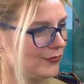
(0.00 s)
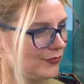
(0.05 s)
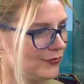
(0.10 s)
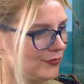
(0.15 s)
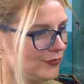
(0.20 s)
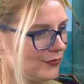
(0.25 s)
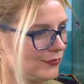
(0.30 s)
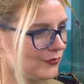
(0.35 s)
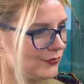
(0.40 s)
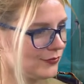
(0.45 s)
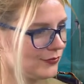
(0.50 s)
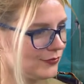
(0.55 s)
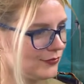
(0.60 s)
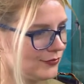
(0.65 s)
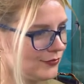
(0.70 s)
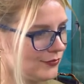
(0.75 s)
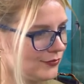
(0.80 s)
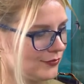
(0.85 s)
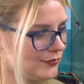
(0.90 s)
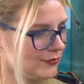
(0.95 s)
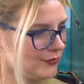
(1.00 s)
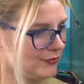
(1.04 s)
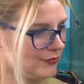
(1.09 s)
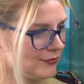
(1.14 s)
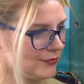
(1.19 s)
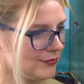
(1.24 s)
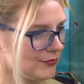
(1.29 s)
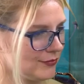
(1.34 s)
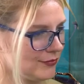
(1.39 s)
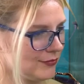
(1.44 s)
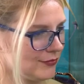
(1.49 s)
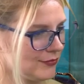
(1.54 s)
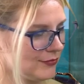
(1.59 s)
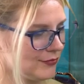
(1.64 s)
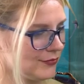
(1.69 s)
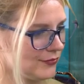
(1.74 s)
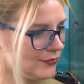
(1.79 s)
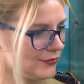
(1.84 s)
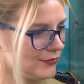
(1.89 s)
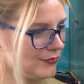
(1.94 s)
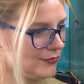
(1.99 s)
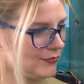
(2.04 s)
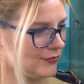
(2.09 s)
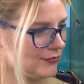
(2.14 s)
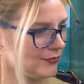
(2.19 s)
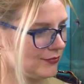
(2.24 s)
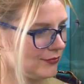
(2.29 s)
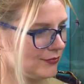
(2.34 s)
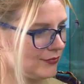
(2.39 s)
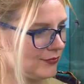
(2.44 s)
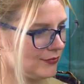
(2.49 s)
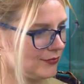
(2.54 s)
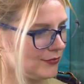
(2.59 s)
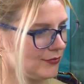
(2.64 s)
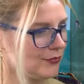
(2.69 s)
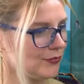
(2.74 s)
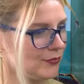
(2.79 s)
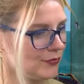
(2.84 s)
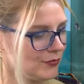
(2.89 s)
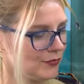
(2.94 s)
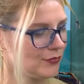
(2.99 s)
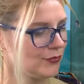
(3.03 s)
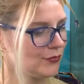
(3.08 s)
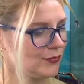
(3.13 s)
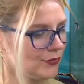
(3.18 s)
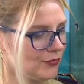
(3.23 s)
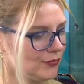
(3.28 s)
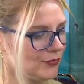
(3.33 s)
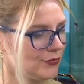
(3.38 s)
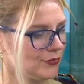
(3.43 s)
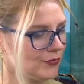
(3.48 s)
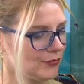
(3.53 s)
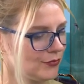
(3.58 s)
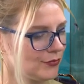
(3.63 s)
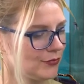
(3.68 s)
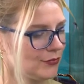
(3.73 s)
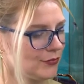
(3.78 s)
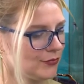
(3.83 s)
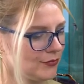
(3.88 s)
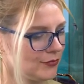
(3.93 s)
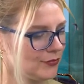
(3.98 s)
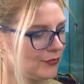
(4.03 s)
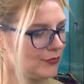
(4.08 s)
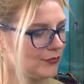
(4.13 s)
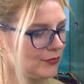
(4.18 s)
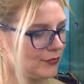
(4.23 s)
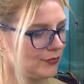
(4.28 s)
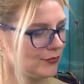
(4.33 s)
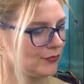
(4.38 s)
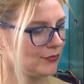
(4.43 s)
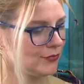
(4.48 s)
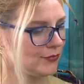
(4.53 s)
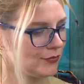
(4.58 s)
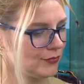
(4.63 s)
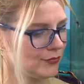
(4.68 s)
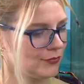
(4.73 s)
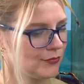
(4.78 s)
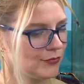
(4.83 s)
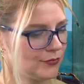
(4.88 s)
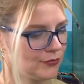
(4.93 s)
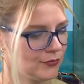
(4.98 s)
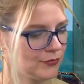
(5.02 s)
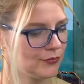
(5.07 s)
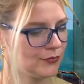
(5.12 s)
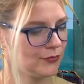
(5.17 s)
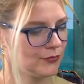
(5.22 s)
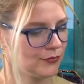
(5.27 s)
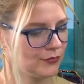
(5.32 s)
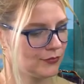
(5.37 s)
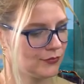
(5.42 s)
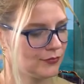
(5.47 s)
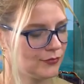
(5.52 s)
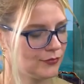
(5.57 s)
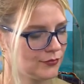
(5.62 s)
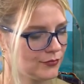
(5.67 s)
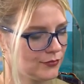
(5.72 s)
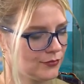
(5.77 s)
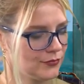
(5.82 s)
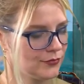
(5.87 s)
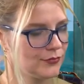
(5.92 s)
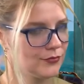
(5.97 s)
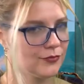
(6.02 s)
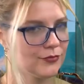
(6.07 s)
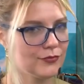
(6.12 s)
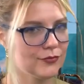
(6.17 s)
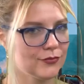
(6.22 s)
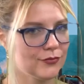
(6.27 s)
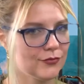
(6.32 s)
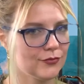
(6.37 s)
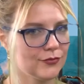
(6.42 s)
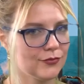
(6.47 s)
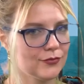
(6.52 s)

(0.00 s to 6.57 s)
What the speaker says: (silent)